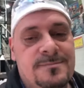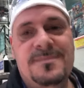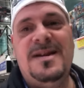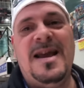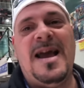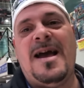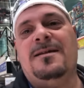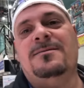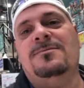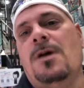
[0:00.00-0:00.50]

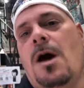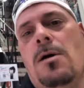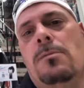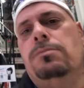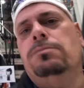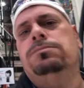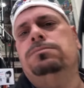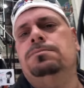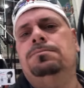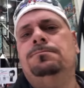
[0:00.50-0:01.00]
yeah, no,
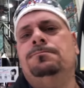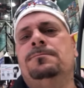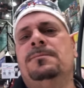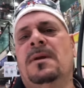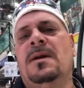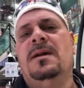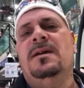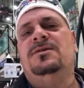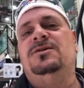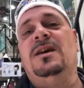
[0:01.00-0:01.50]

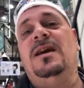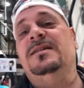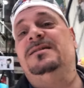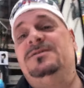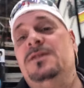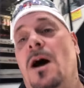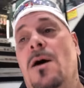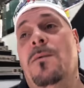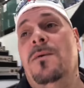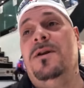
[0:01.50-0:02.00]
it's
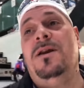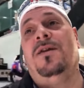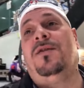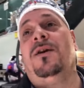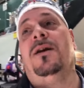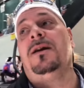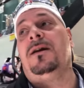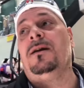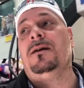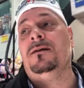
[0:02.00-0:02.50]
not what you're
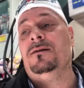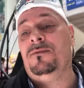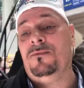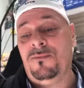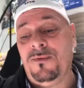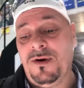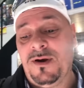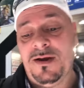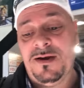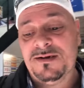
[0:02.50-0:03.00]
thinking. It
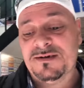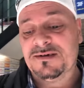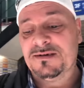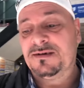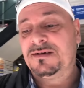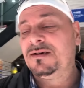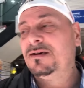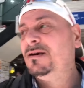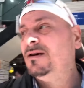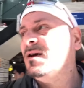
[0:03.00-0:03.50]
really isn't.
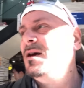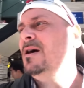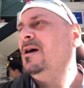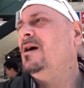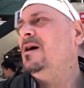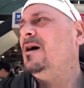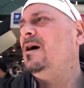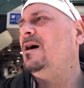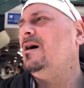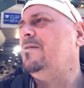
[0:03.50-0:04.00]

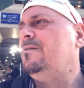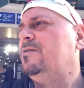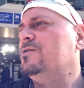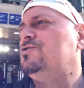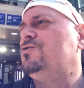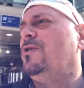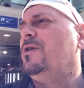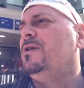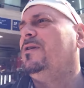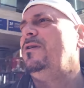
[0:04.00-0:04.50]

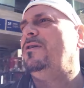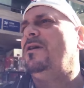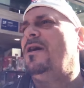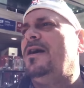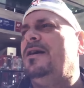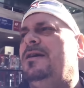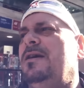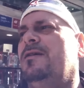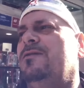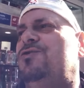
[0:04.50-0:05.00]
Their
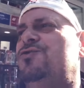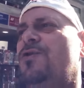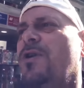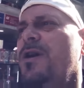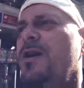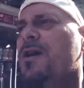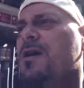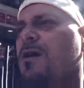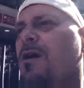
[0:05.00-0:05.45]
idea of trading